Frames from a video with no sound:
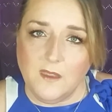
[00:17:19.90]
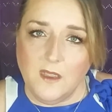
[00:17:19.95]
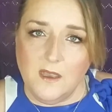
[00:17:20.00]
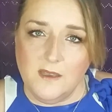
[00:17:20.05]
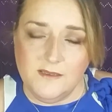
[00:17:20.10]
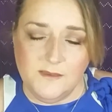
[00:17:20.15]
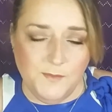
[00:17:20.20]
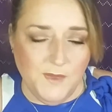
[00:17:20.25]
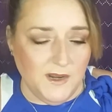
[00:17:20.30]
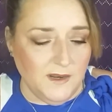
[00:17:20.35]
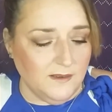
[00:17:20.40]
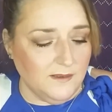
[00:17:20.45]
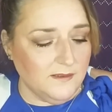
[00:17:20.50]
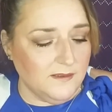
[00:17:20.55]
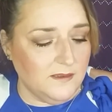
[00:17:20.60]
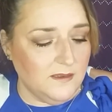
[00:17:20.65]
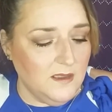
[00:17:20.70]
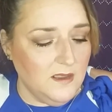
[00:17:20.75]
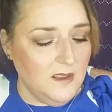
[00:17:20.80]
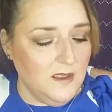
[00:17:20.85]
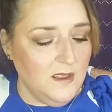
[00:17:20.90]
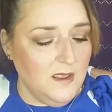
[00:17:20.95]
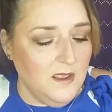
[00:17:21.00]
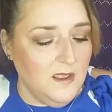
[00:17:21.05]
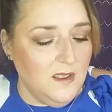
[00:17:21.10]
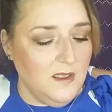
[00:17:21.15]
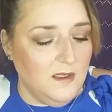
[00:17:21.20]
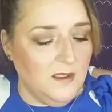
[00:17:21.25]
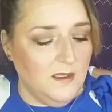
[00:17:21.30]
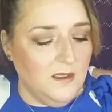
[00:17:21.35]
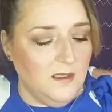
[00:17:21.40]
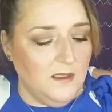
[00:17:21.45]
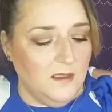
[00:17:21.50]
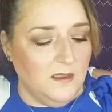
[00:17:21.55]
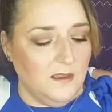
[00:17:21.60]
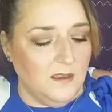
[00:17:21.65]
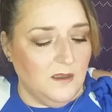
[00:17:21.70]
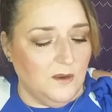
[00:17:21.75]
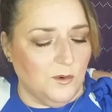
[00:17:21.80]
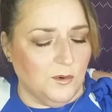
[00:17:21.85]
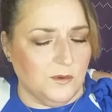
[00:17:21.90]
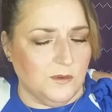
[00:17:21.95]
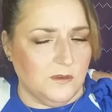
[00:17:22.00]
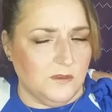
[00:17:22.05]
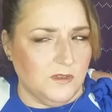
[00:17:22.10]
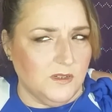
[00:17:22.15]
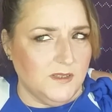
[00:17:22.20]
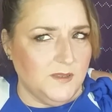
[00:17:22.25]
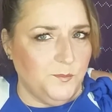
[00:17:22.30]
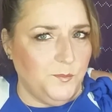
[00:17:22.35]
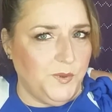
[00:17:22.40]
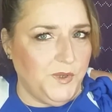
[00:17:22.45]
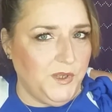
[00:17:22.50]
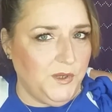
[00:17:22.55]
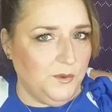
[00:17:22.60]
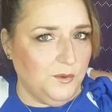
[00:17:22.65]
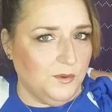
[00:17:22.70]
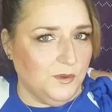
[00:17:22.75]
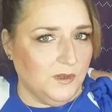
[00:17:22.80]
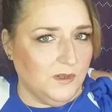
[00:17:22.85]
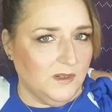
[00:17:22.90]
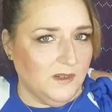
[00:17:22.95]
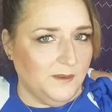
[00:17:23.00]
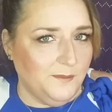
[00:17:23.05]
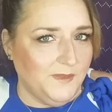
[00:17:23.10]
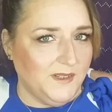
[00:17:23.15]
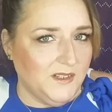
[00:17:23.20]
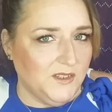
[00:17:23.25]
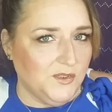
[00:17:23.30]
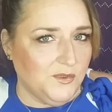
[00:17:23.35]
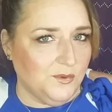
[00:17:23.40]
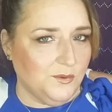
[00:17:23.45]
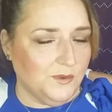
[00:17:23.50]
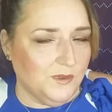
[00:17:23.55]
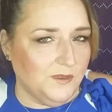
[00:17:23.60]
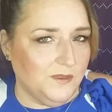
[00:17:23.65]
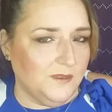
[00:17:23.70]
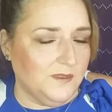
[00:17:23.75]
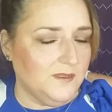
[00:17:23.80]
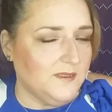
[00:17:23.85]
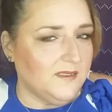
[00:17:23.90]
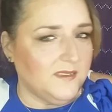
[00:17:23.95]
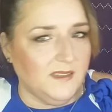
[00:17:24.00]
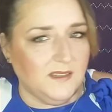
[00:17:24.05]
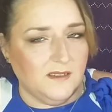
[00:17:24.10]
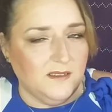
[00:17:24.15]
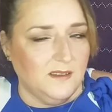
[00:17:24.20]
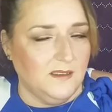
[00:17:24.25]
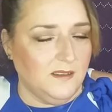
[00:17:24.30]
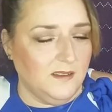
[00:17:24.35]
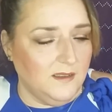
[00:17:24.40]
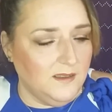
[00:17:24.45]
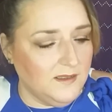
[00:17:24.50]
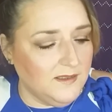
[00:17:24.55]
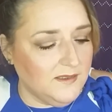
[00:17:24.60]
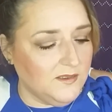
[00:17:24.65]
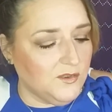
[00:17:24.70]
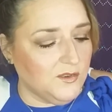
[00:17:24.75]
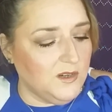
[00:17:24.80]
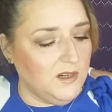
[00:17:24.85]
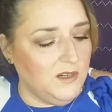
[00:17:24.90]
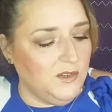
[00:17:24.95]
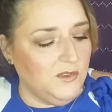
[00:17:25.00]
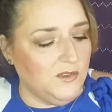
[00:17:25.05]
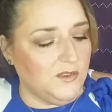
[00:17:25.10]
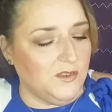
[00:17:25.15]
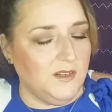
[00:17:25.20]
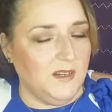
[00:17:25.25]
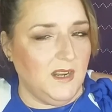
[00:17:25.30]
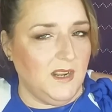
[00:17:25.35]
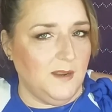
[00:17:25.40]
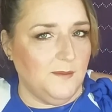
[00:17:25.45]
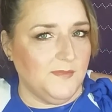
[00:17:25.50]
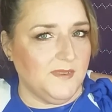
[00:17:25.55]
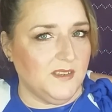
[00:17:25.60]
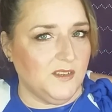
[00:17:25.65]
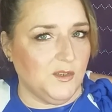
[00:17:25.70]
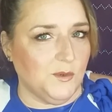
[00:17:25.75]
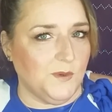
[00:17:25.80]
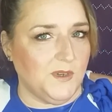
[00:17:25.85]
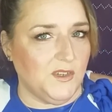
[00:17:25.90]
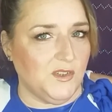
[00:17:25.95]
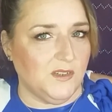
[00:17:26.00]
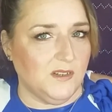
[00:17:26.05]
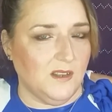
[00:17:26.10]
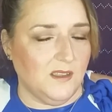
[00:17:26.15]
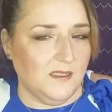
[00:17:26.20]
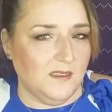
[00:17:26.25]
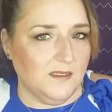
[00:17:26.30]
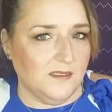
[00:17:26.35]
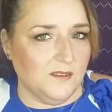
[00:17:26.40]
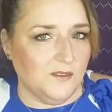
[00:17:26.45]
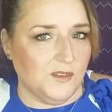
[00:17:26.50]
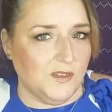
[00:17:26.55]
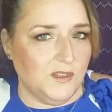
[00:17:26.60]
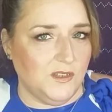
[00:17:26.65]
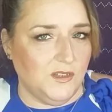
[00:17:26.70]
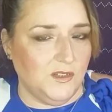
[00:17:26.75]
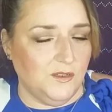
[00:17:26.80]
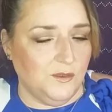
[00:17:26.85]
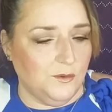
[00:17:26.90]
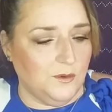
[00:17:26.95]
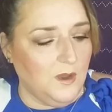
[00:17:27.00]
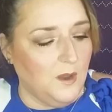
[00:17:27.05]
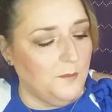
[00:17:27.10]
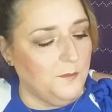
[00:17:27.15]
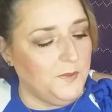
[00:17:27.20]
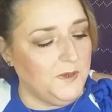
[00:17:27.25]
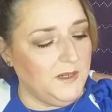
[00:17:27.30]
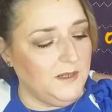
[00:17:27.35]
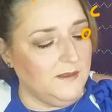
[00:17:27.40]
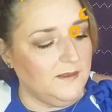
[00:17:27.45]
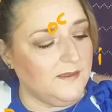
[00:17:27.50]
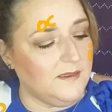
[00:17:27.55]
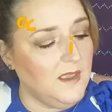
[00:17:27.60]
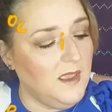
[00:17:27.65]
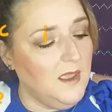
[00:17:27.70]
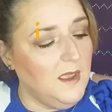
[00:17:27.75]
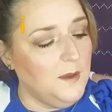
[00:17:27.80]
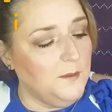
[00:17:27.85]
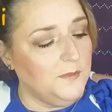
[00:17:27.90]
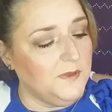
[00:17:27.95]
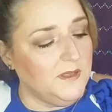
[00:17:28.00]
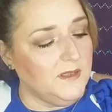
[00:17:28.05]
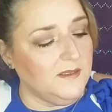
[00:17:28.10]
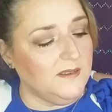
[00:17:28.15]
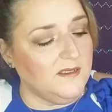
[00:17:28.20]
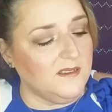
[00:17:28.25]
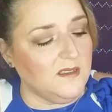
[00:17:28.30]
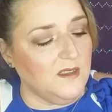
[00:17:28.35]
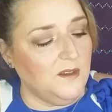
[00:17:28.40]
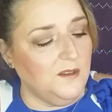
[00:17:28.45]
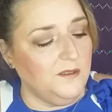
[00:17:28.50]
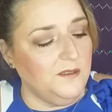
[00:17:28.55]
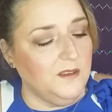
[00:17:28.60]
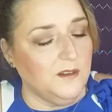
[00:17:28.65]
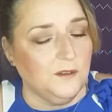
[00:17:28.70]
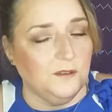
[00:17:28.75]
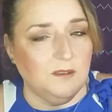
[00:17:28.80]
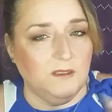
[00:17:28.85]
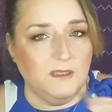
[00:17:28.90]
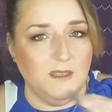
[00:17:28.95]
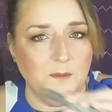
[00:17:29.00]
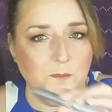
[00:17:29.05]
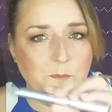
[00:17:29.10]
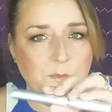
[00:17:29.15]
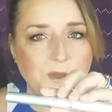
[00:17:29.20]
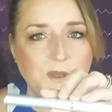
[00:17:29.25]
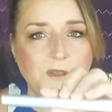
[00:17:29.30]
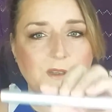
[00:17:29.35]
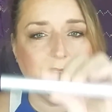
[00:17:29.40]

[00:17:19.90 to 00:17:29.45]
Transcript: Cosmetics, or just Pure, I'm not sure. There's like a strange name situation. I think there's two companies, but this is called their Lip